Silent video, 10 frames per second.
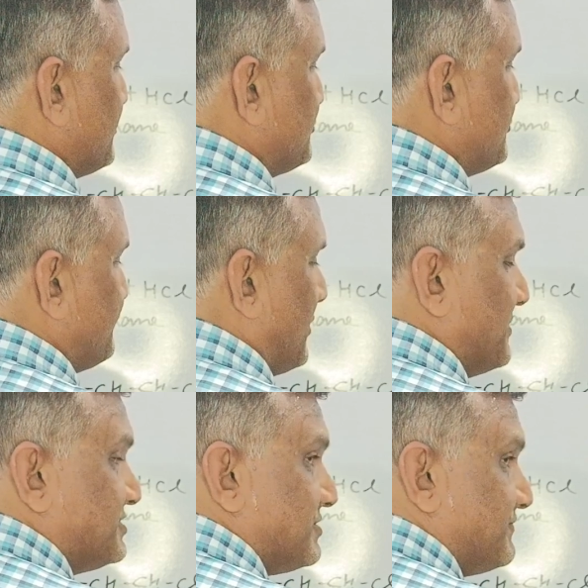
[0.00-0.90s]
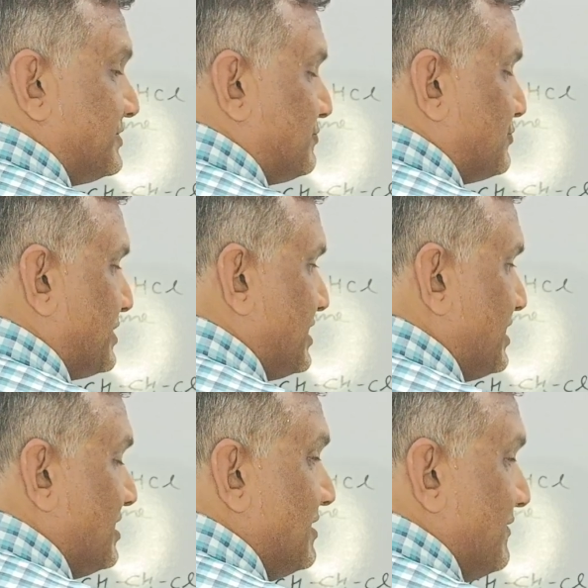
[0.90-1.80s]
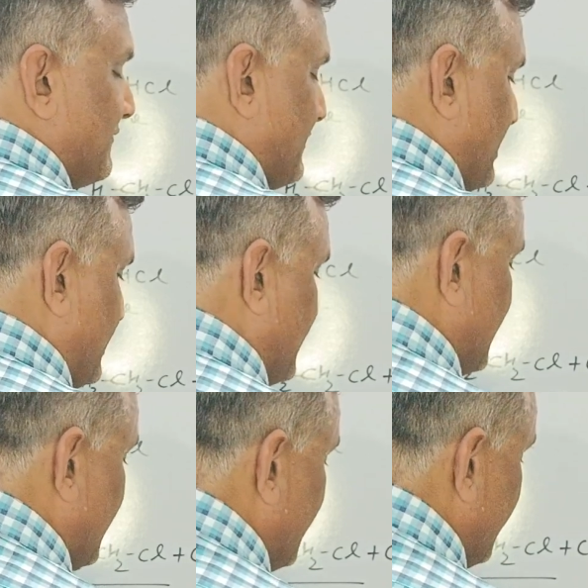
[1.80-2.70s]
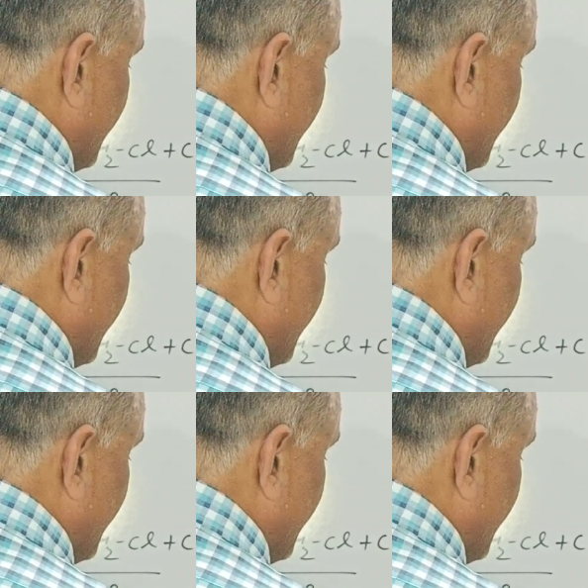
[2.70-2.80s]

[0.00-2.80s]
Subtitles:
due to formation of the 2-degree free radical,